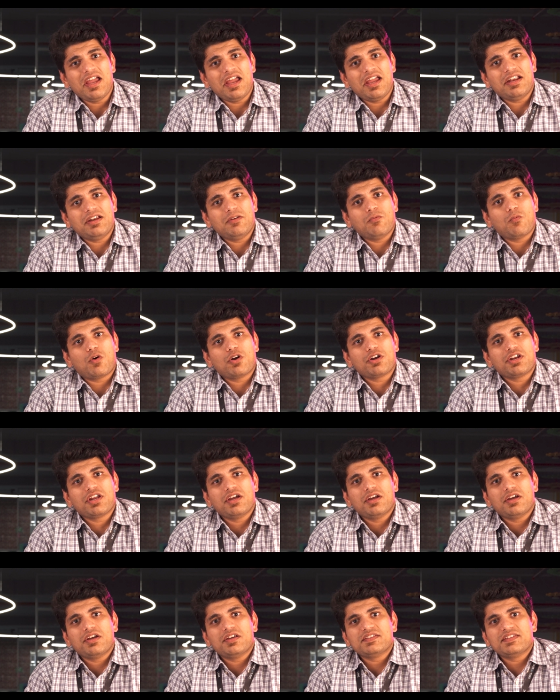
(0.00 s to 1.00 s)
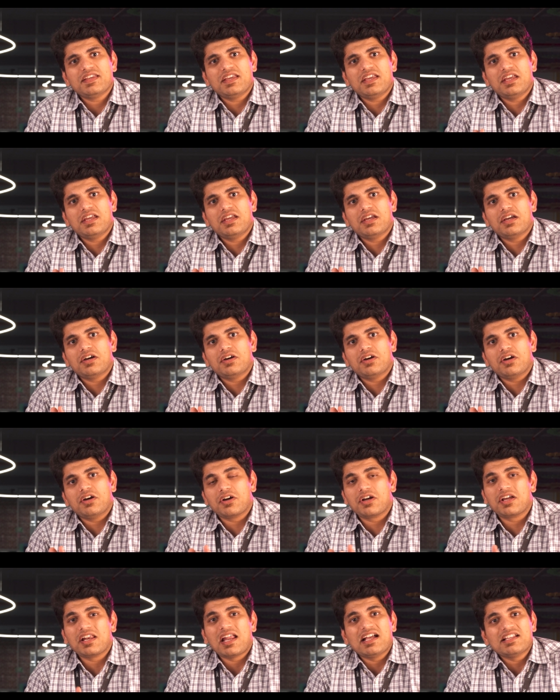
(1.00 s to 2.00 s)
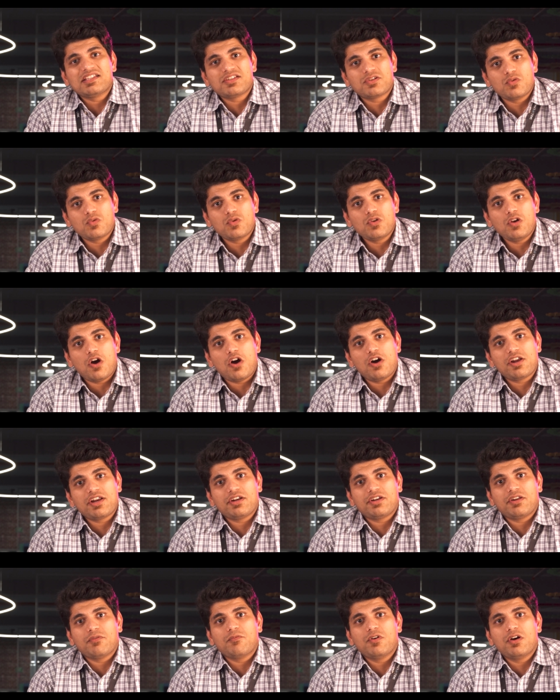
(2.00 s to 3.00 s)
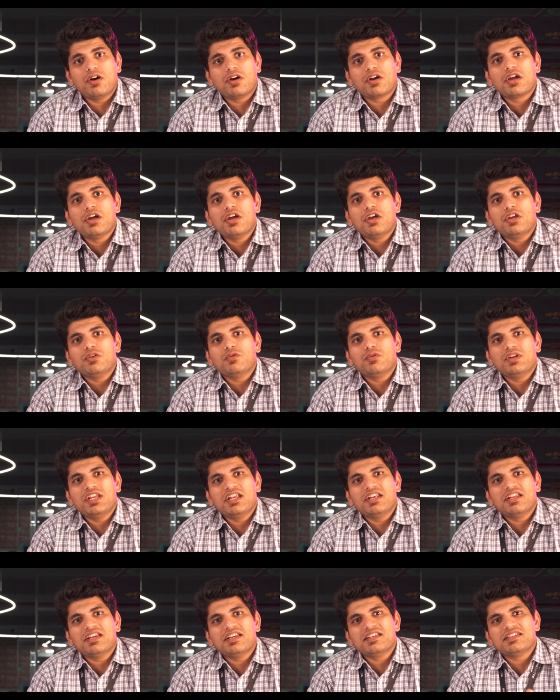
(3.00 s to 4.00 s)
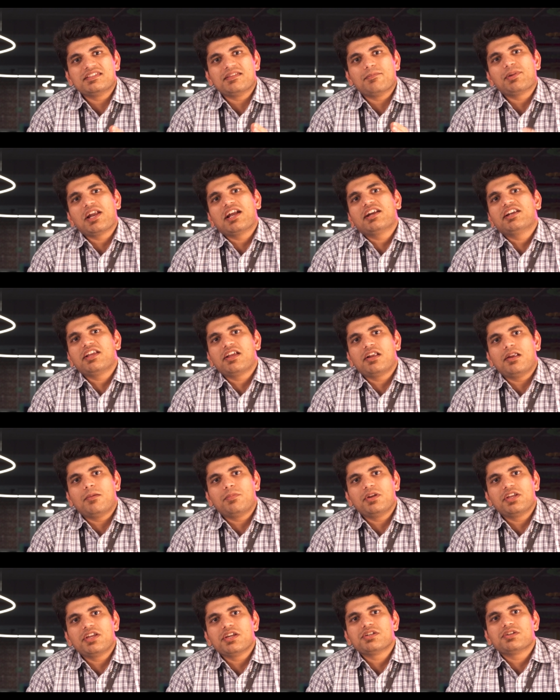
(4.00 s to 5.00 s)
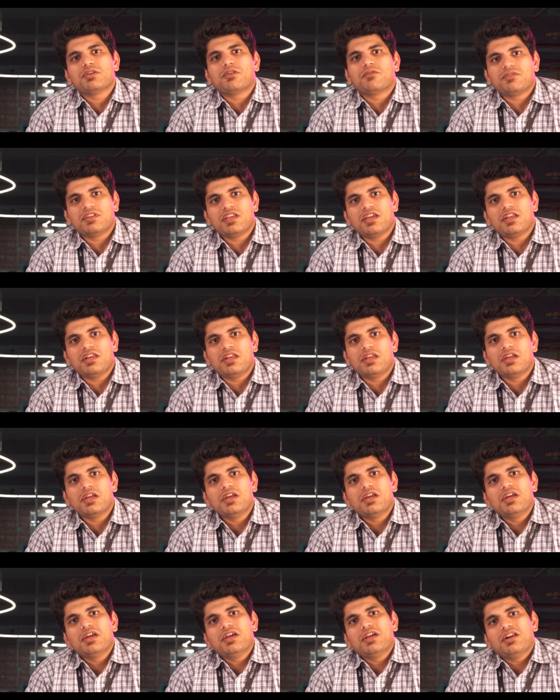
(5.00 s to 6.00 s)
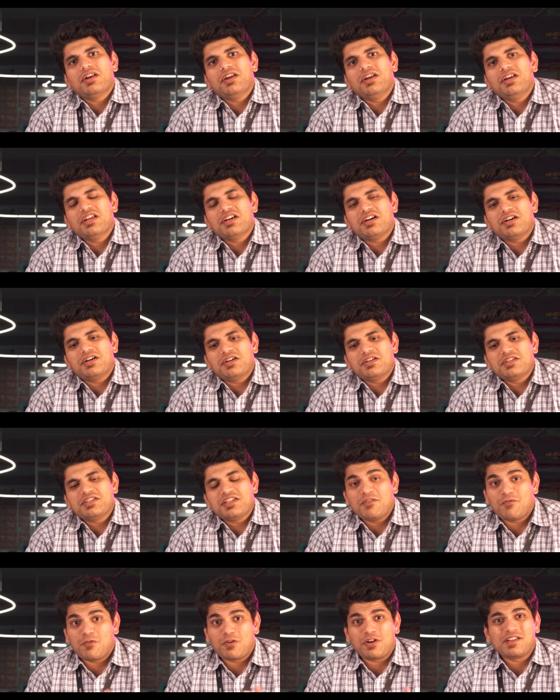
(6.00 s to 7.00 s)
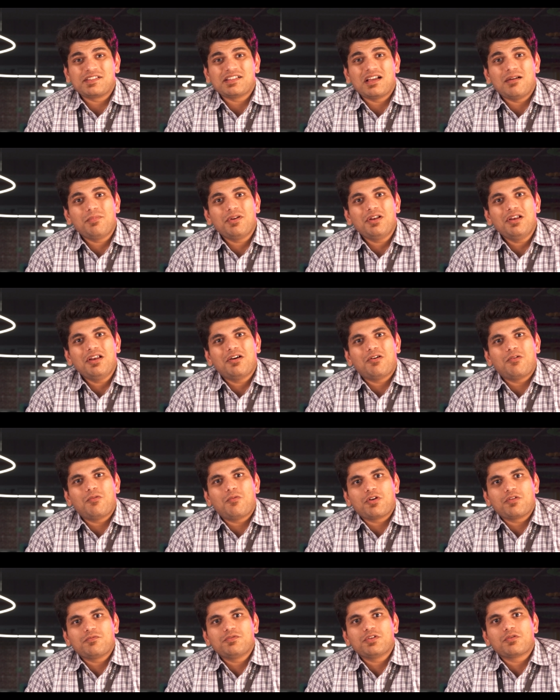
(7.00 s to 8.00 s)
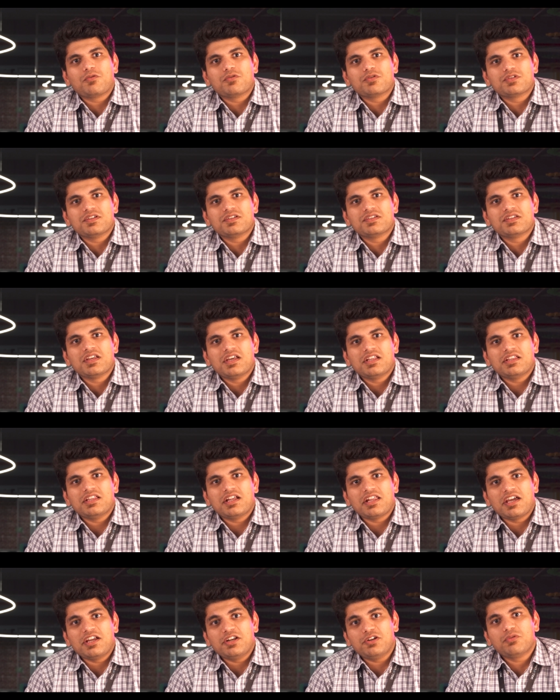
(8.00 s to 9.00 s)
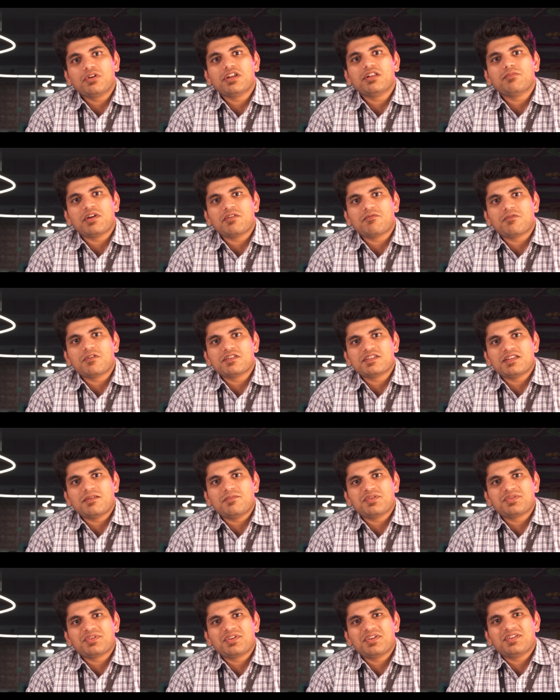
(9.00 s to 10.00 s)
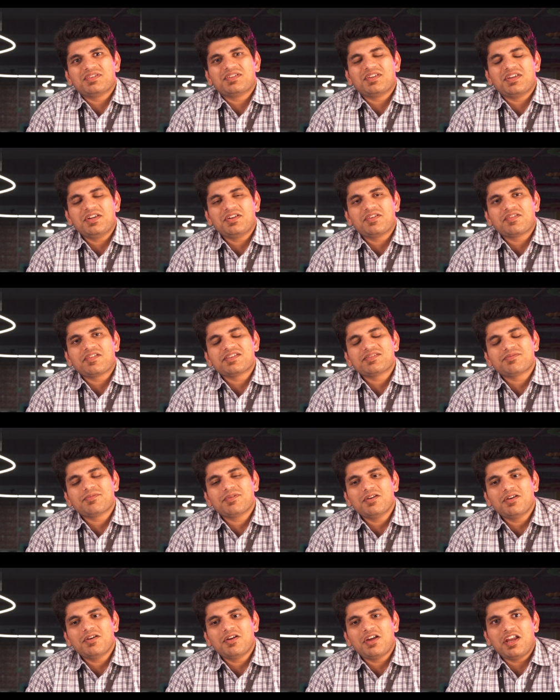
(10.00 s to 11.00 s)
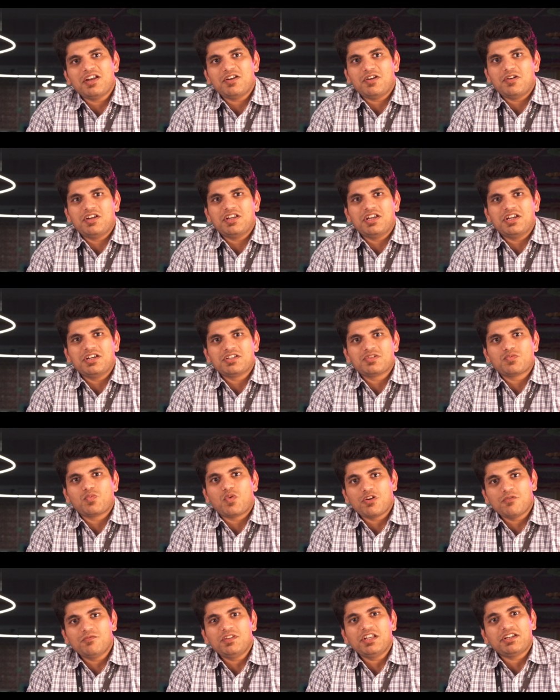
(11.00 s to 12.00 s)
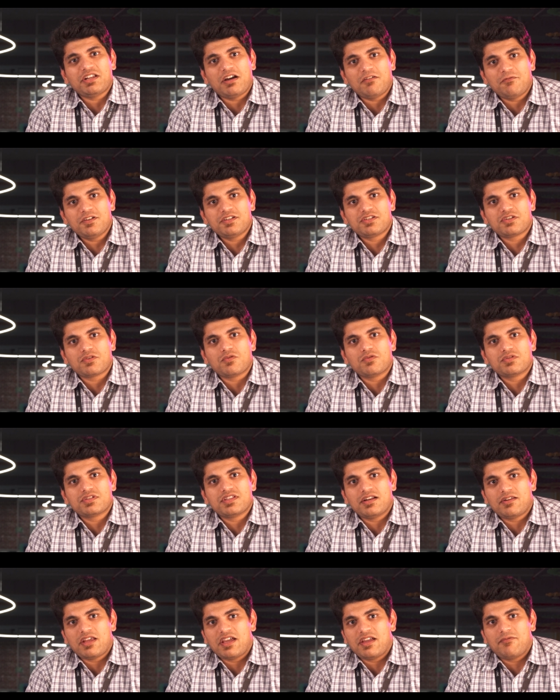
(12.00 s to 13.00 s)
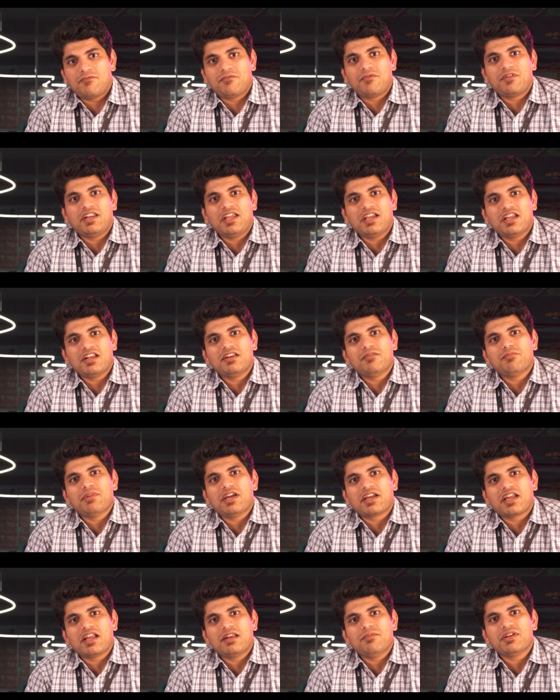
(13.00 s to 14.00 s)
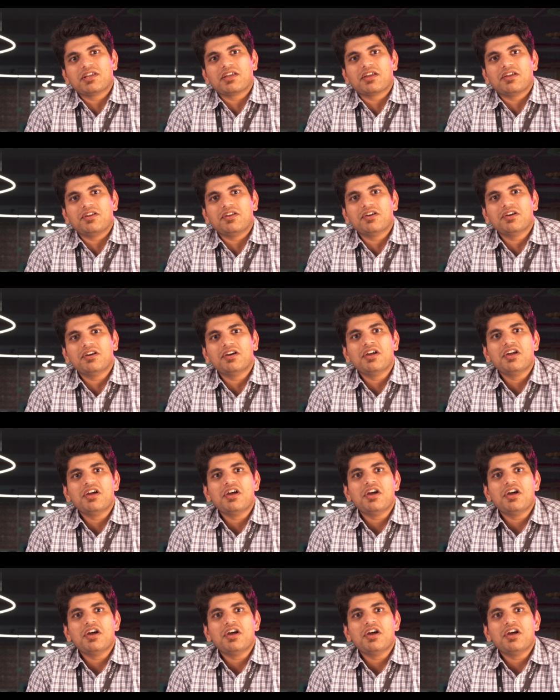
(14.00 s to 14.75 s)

and what say a grad school or at a work you need is the practical application of theory right? Uh, say for example, uh, one of the courses that I took in my first semester is heat transfer and it is one of the toughest course that I have taken in my academic career.